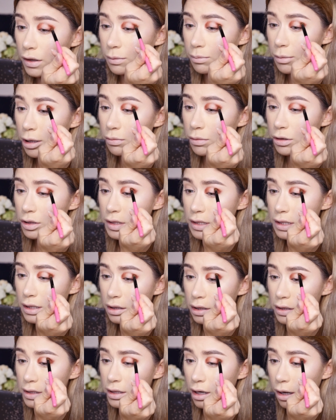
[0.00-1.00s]
Like, people just
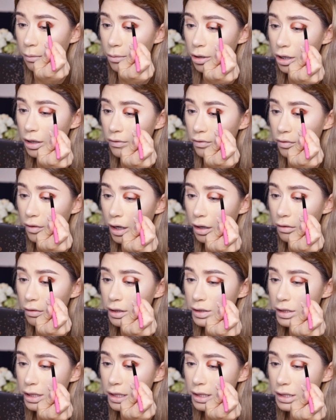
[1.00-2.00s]
need to stop putting
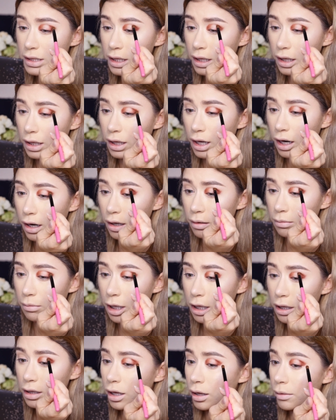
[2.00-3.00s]
fragrance in skincare and
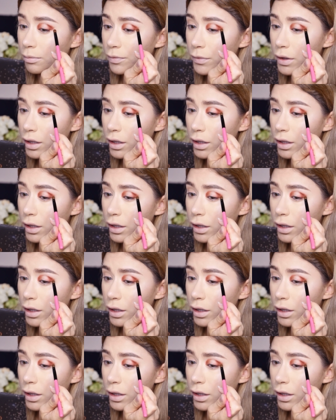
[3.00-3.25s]
makeup.